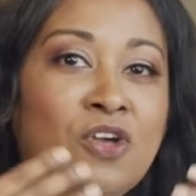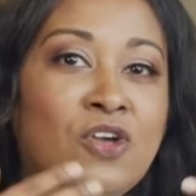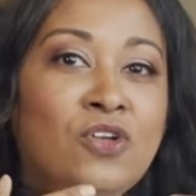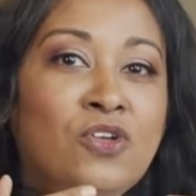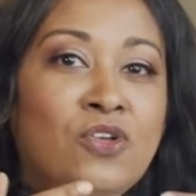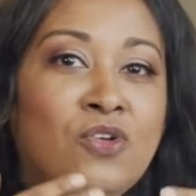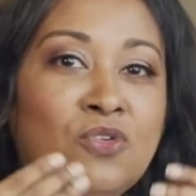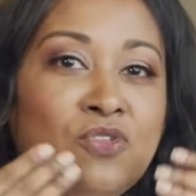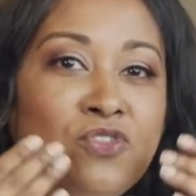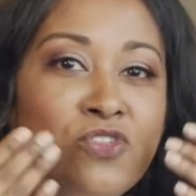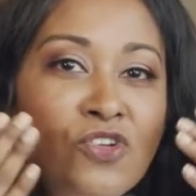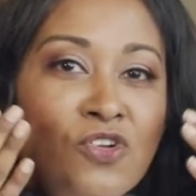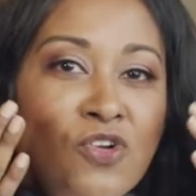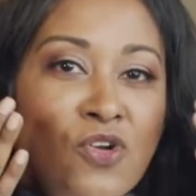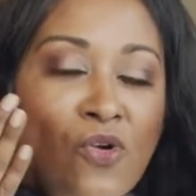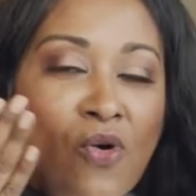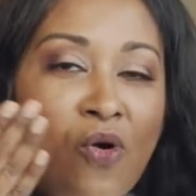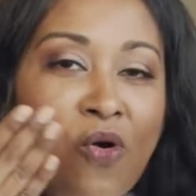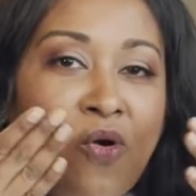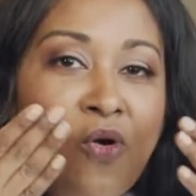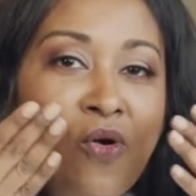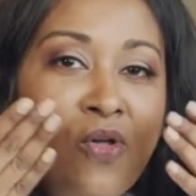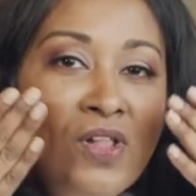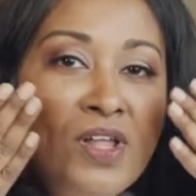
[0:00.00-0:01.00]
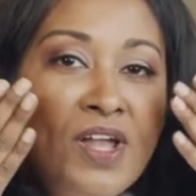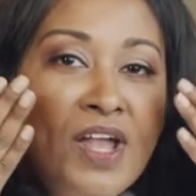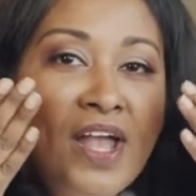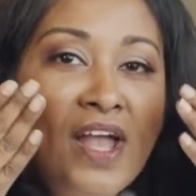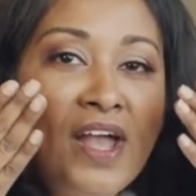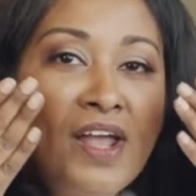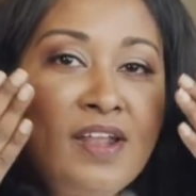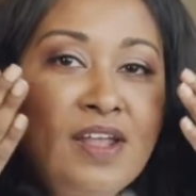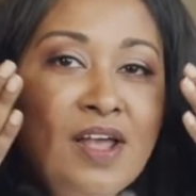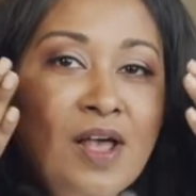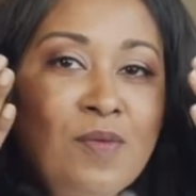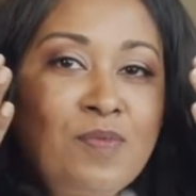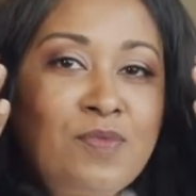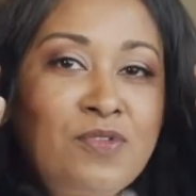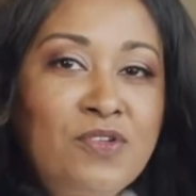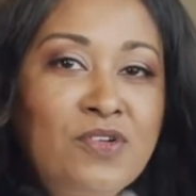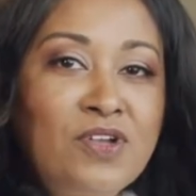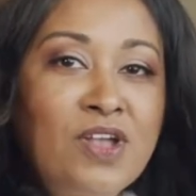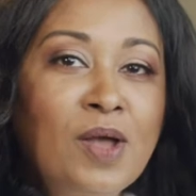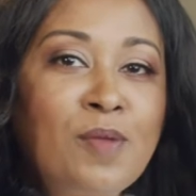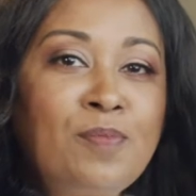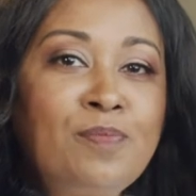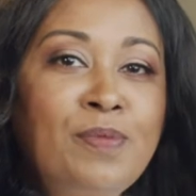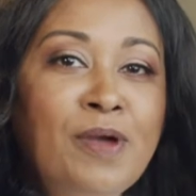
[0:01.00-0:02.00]
Using your whole hand helps you
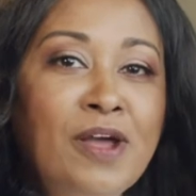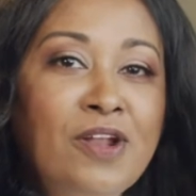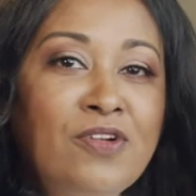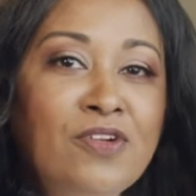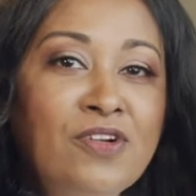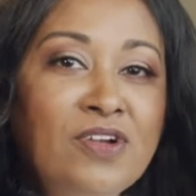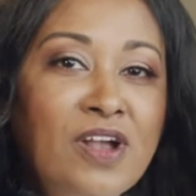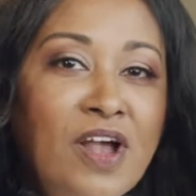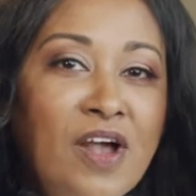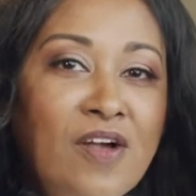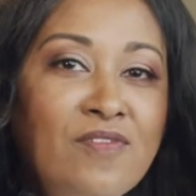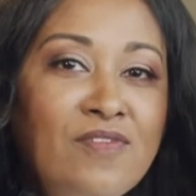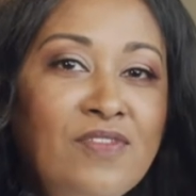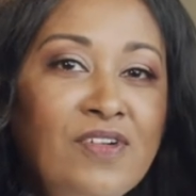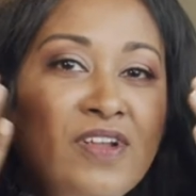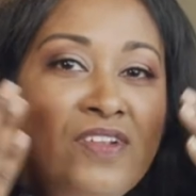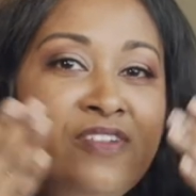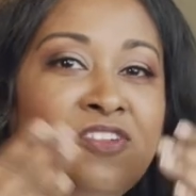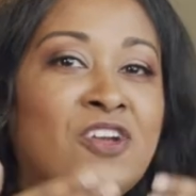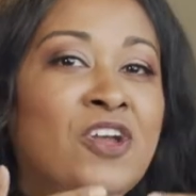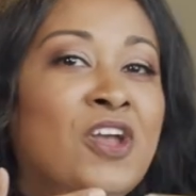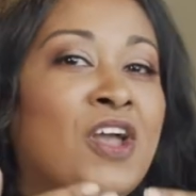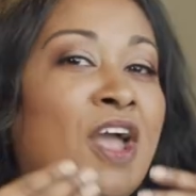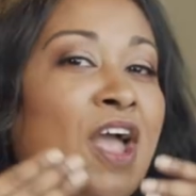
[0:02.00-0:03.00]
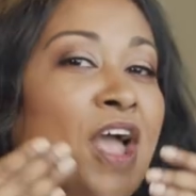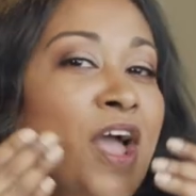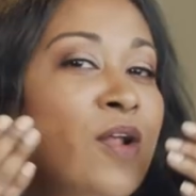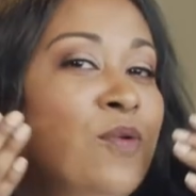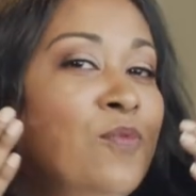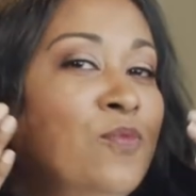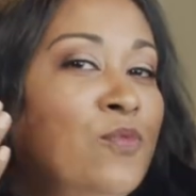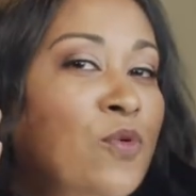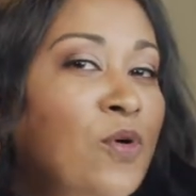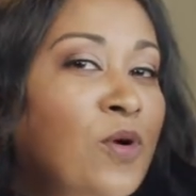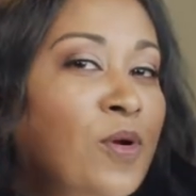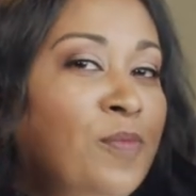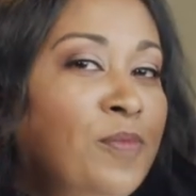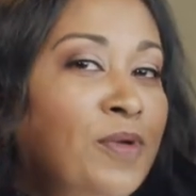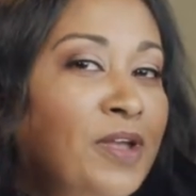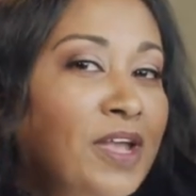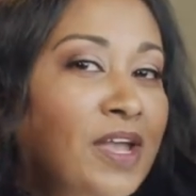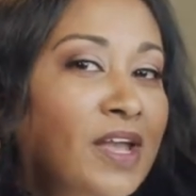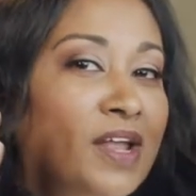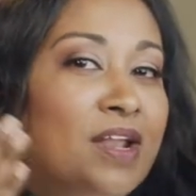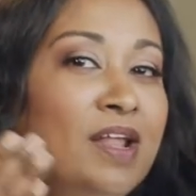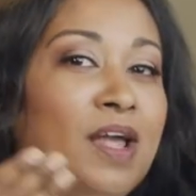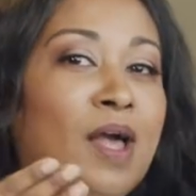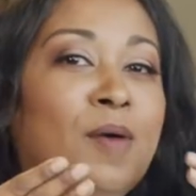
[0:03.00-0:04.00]
get better coverage, and warming
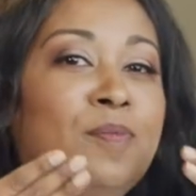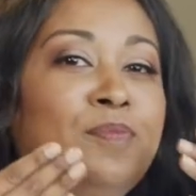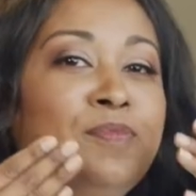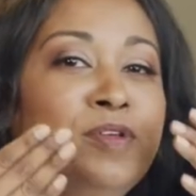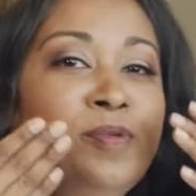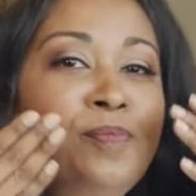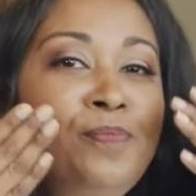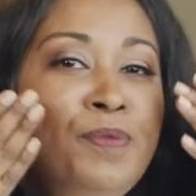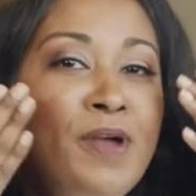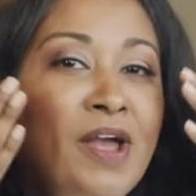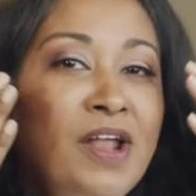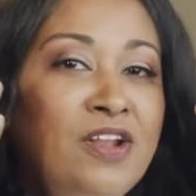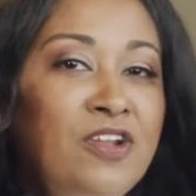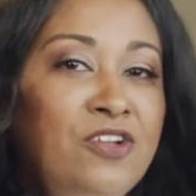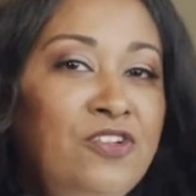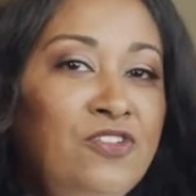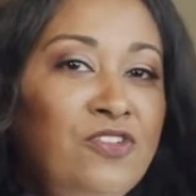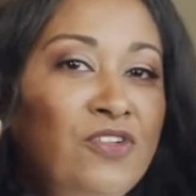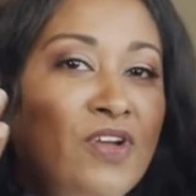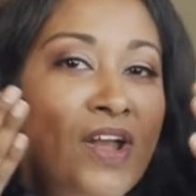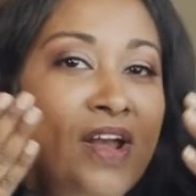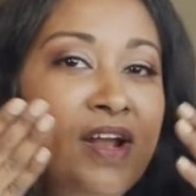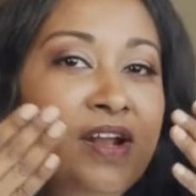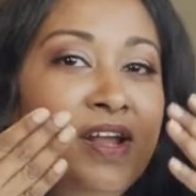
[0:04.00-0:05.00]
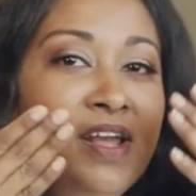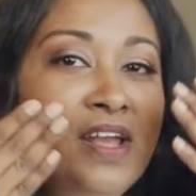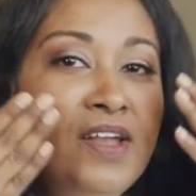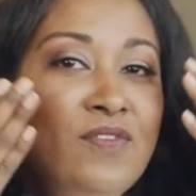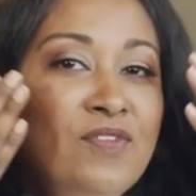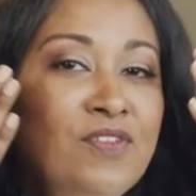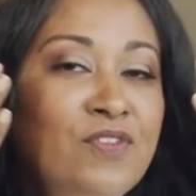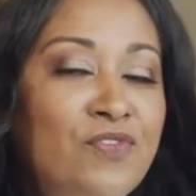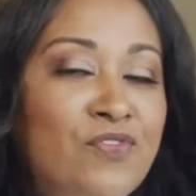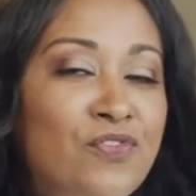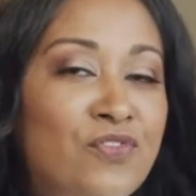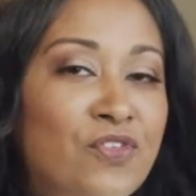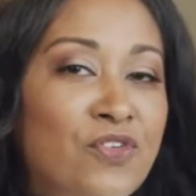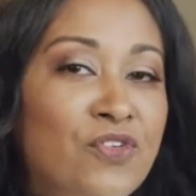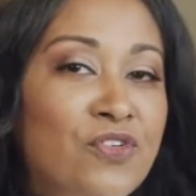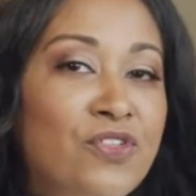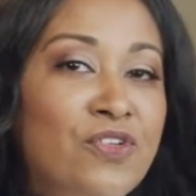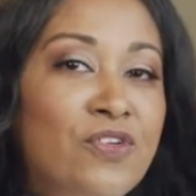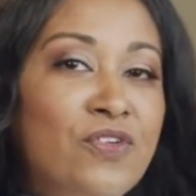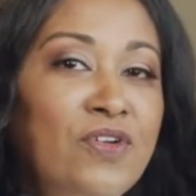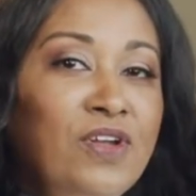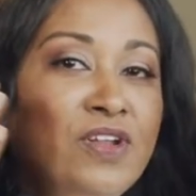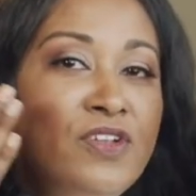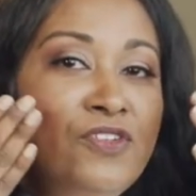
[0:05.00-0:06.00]
it helps it penetrate even
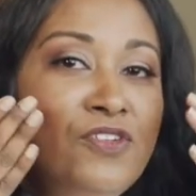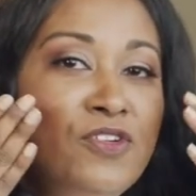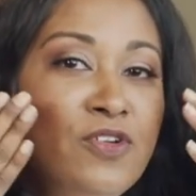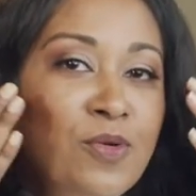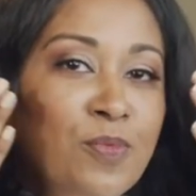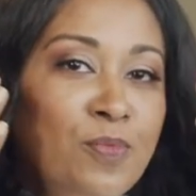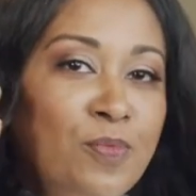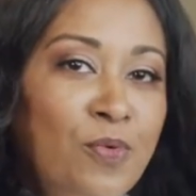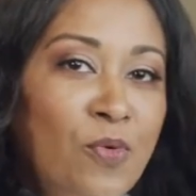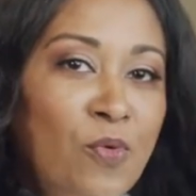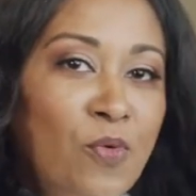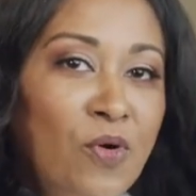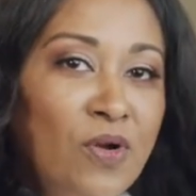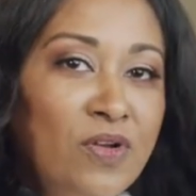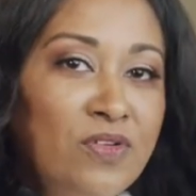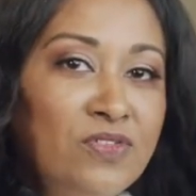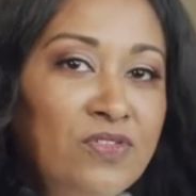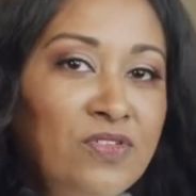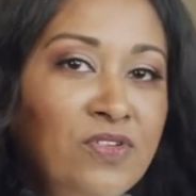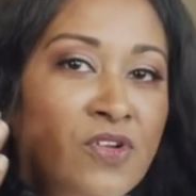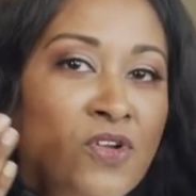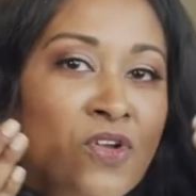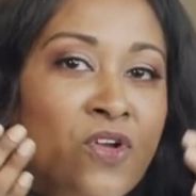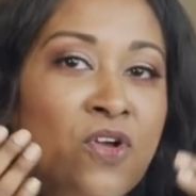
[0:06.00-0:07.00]
further into your pores.